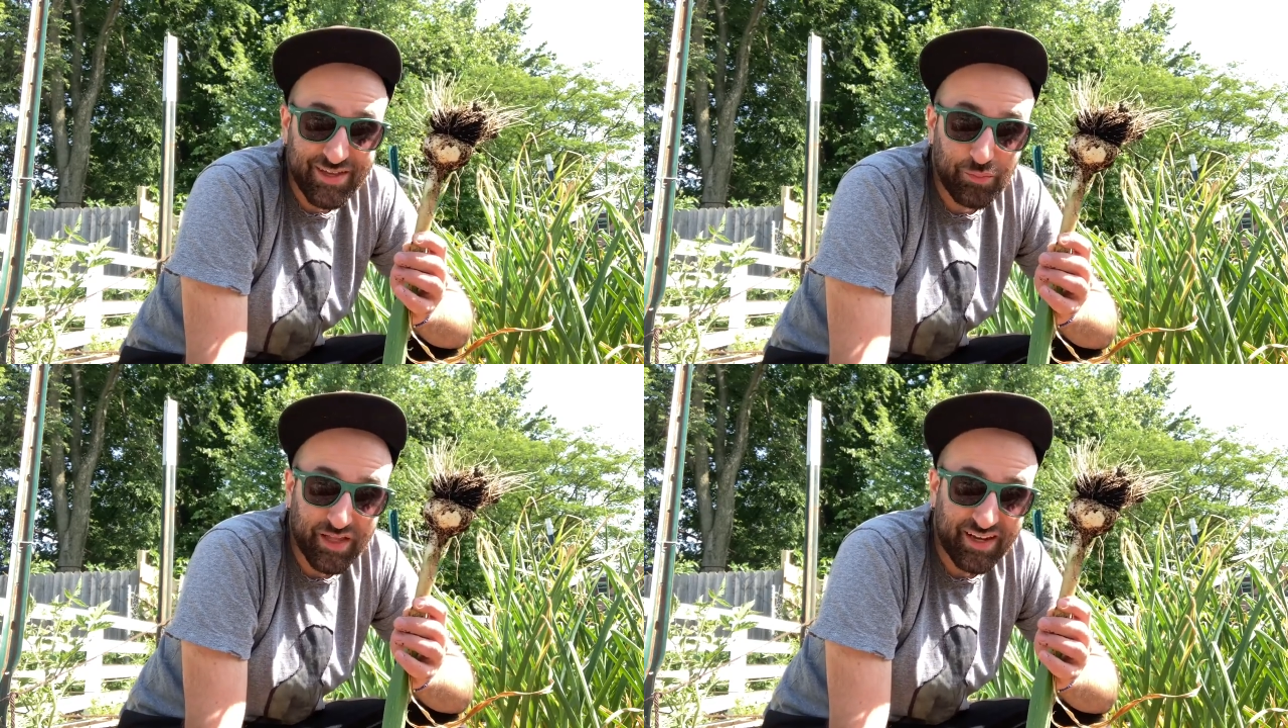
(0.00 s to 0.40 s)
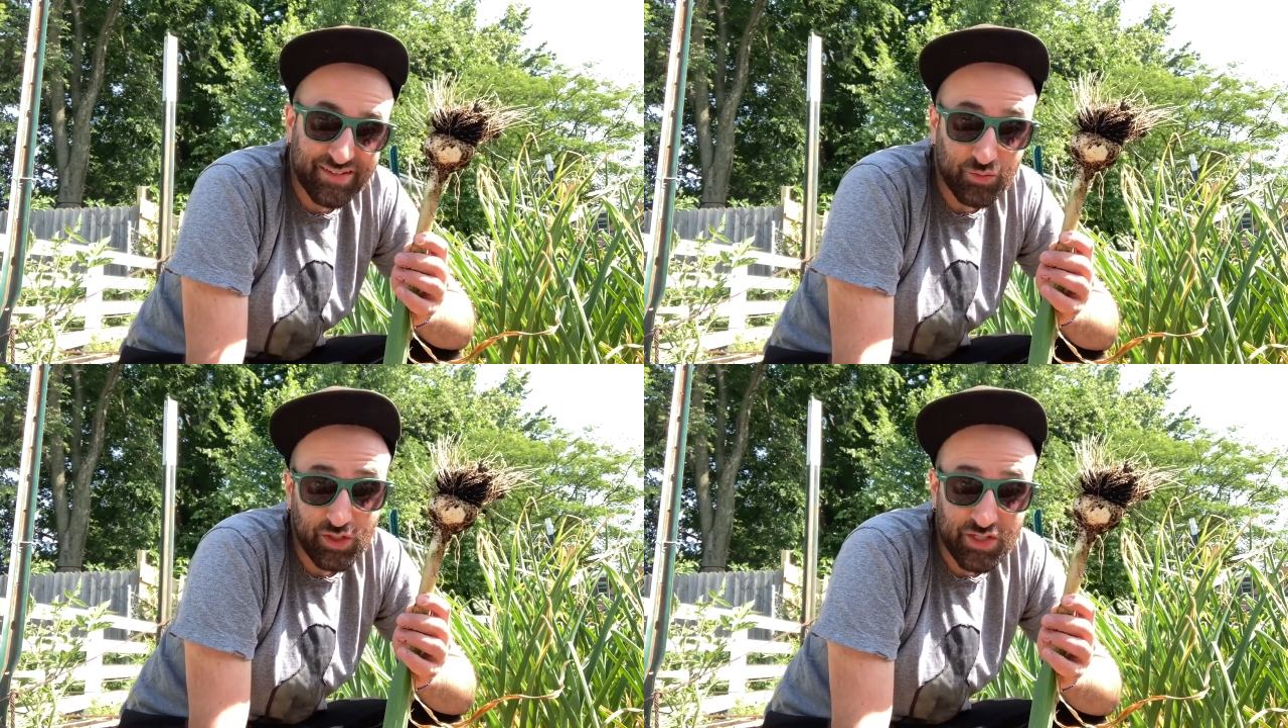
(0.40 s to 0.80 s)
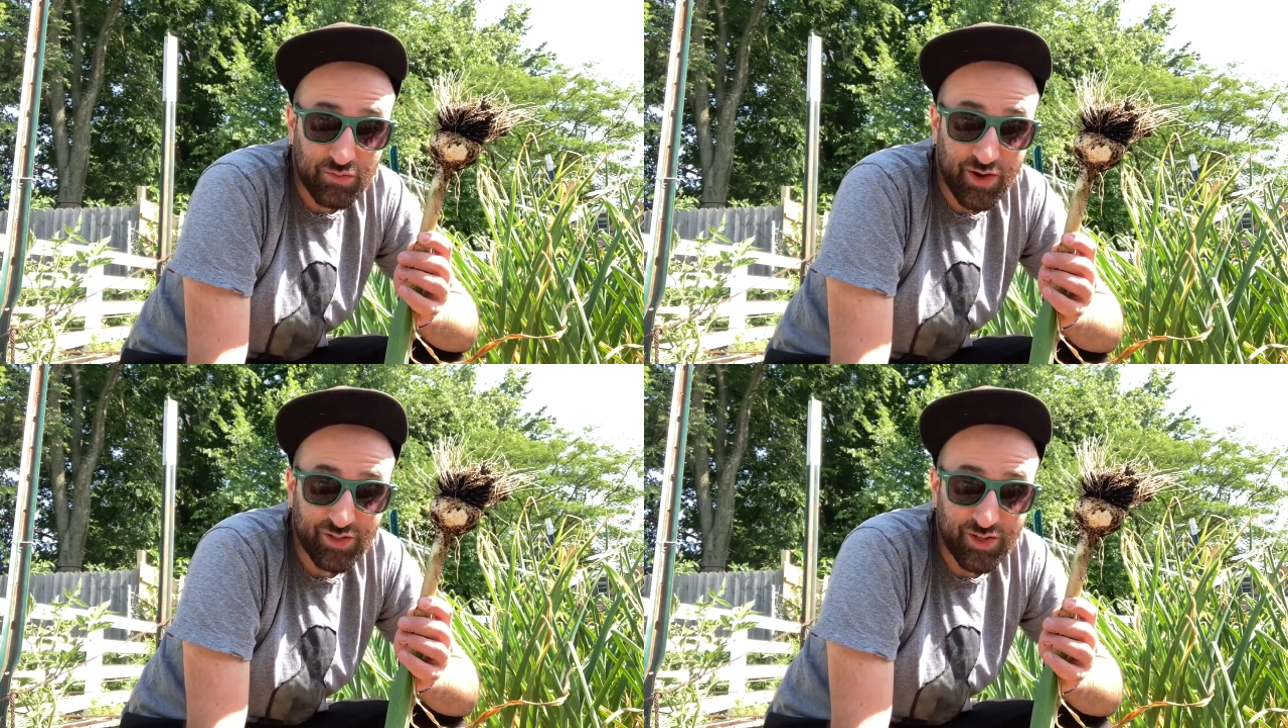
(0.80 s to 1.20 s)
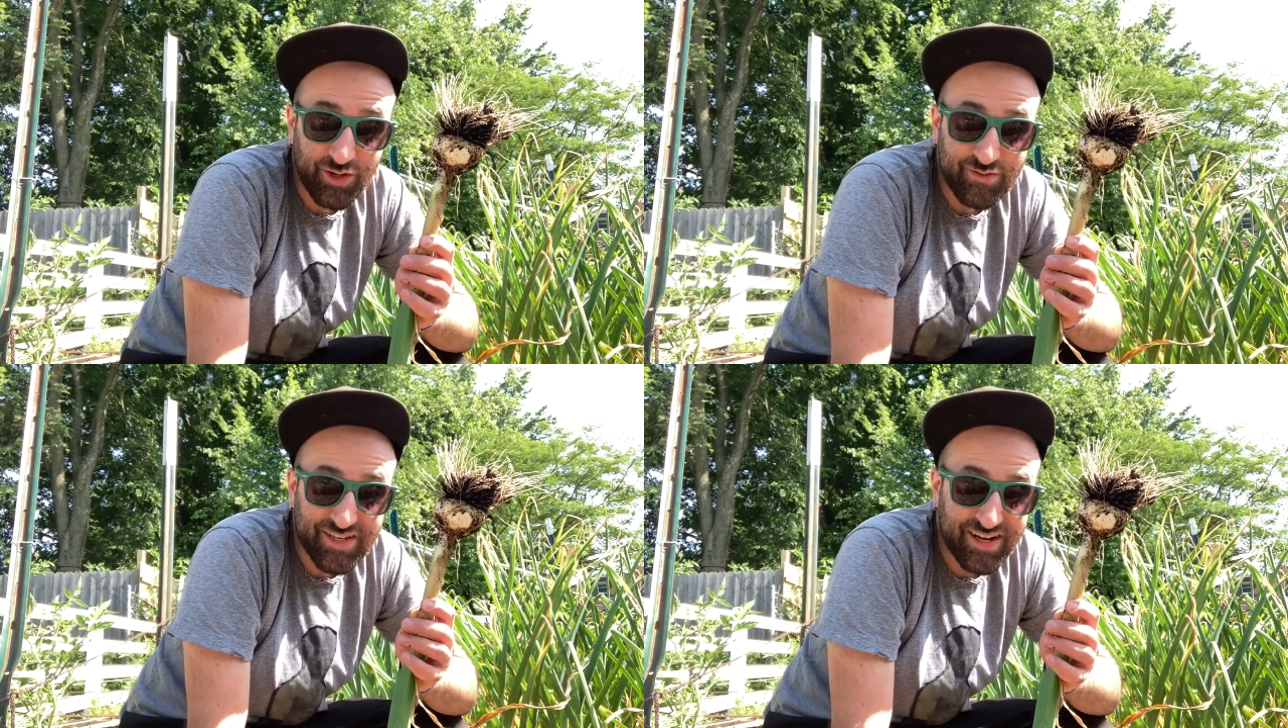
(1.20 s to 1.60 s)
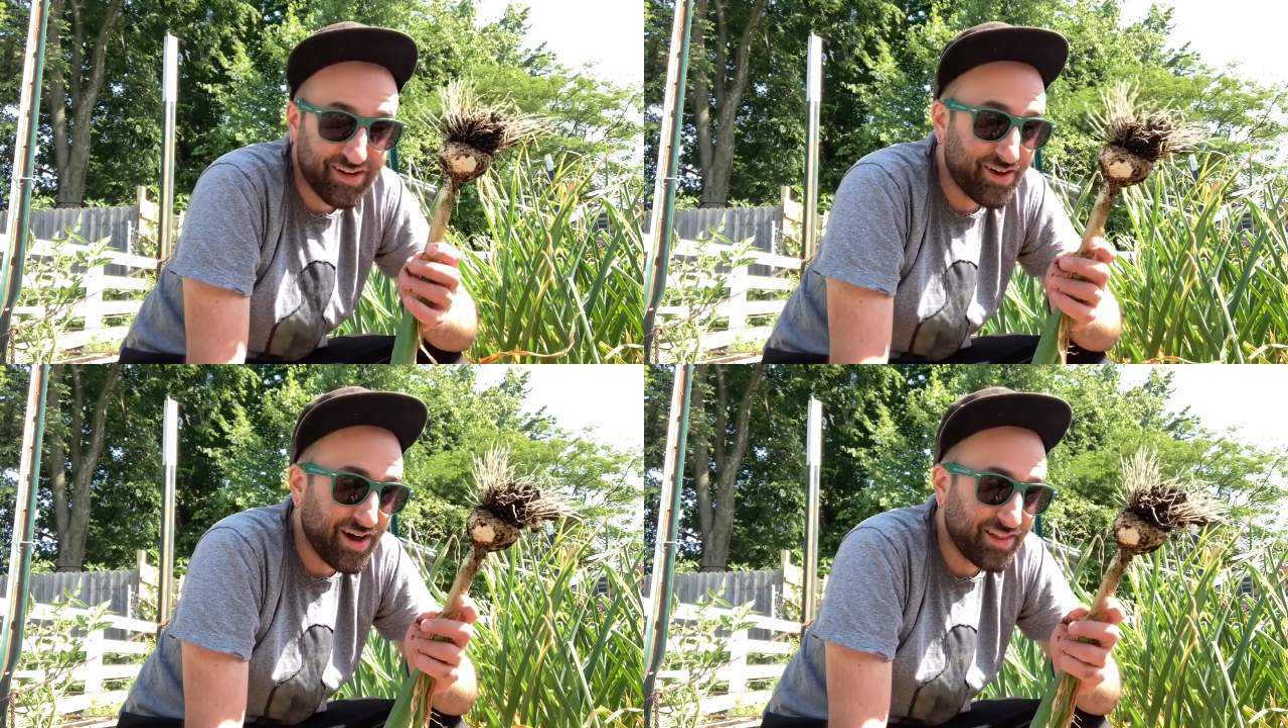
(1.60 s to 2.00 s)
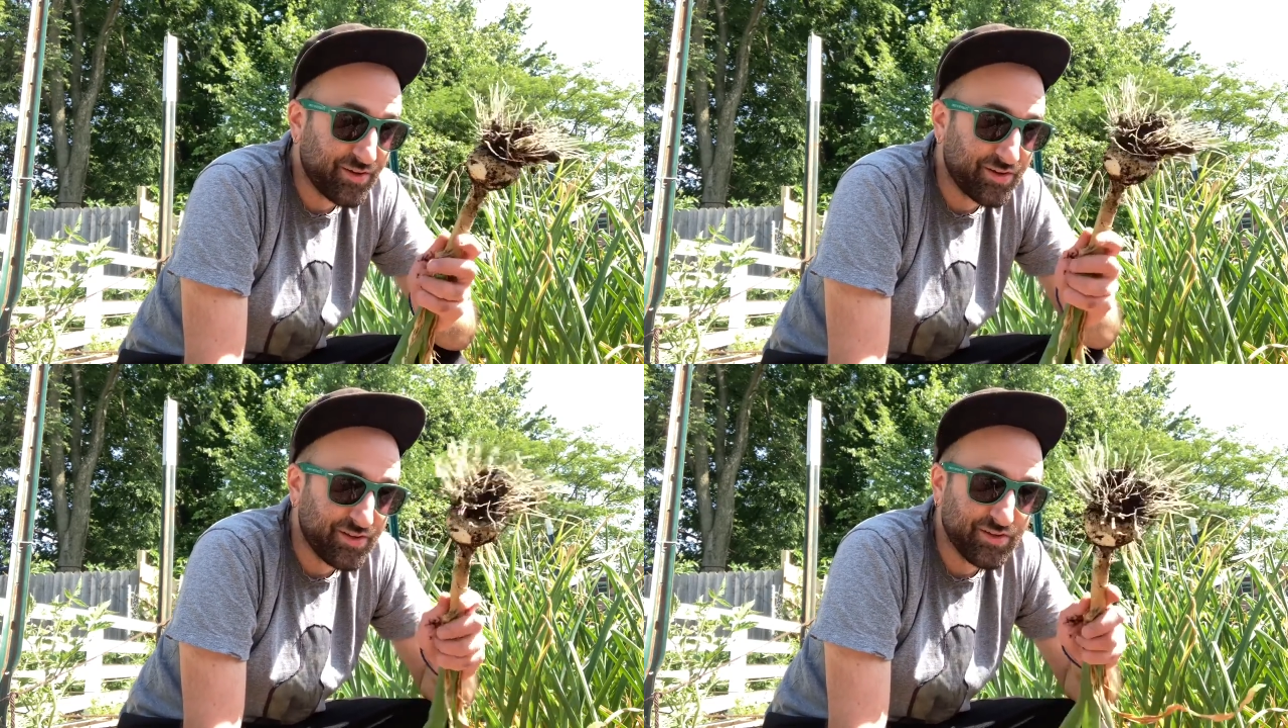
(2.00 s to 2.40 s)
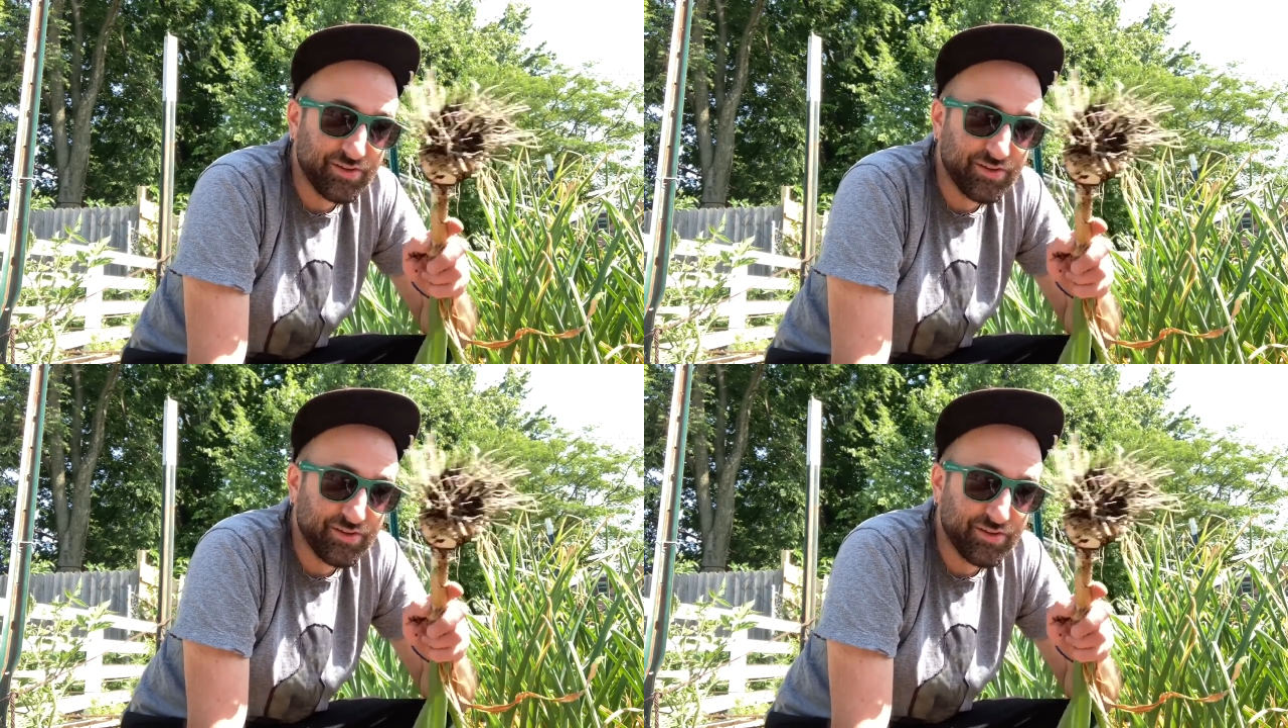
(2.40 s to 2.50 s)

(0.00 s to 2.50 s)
I planted really small cloves. I didn't know how they would do,